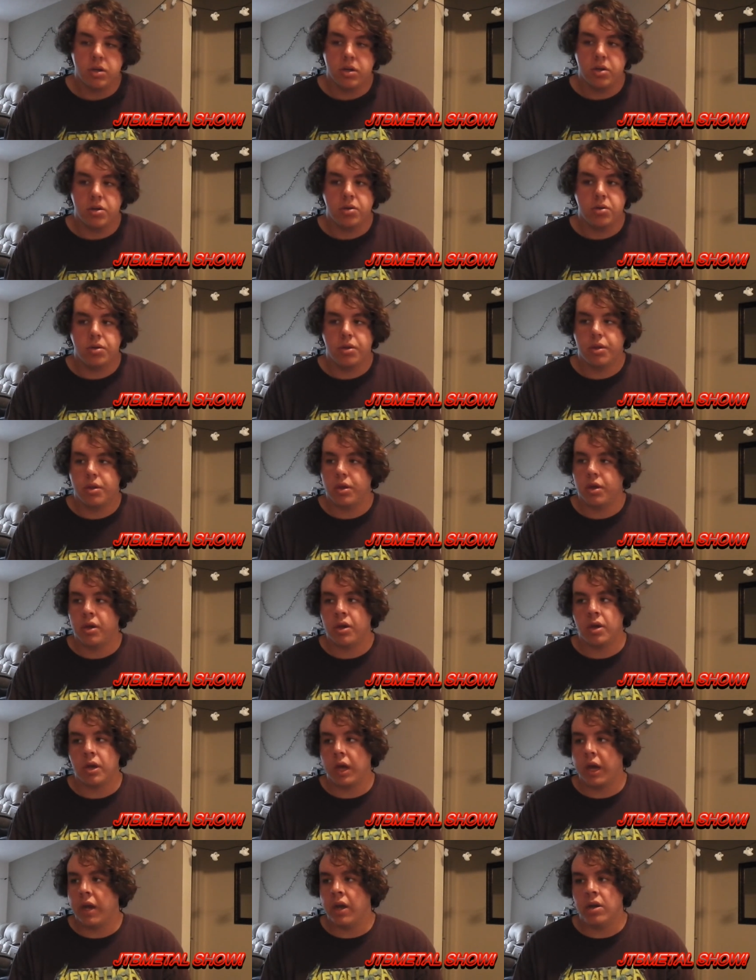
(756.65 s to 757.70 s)
you
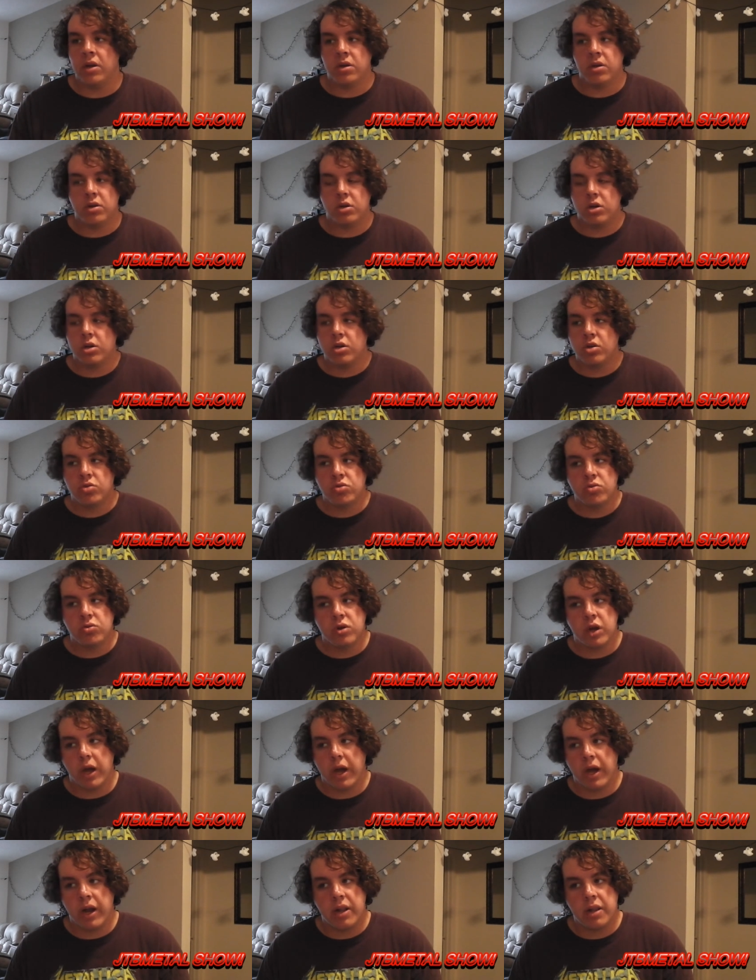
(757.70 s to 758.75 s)
think Anders
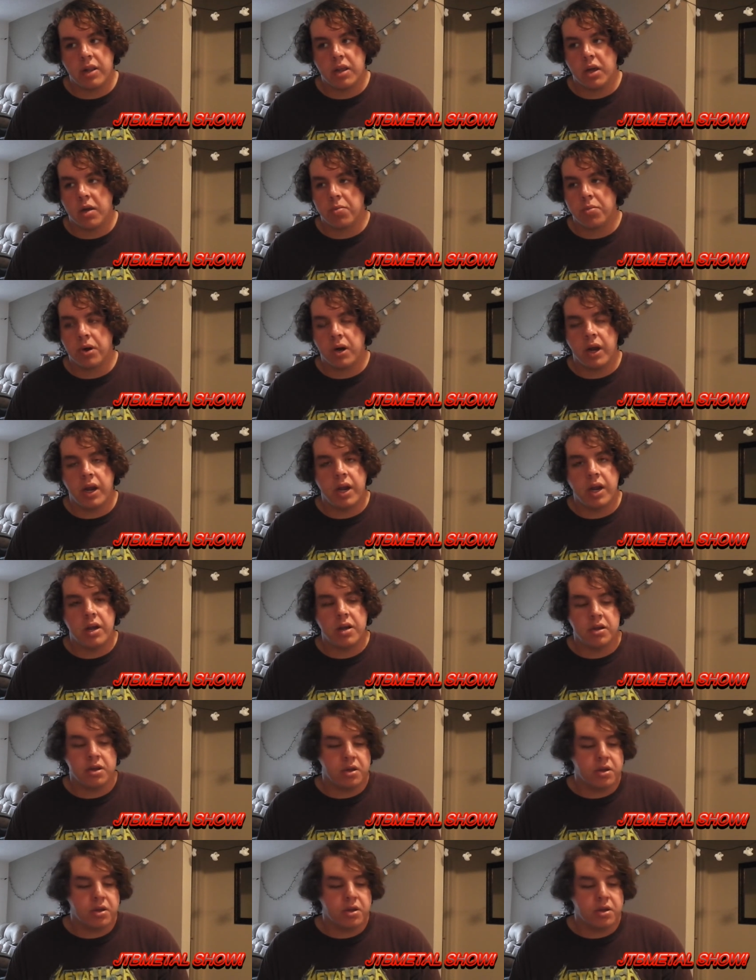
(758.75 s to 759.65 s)
had the upper hand?